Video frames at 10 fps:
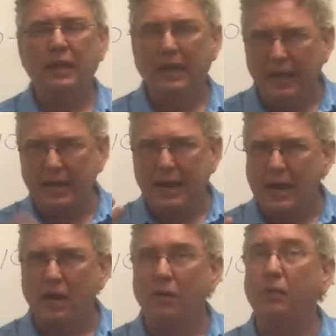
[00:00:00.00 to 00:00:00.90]

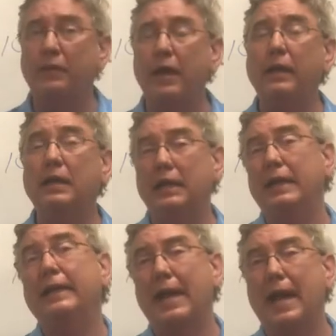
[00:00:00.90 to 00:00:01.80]
anyhow, they could
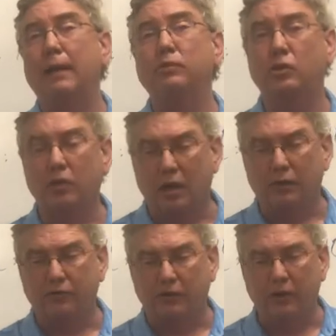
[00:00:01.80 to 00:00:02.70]
get captured
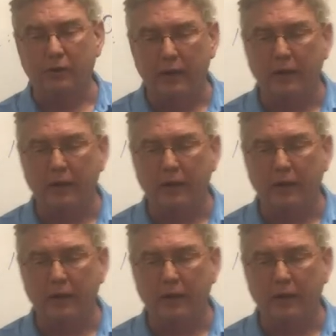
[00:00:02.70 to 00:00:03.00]
also.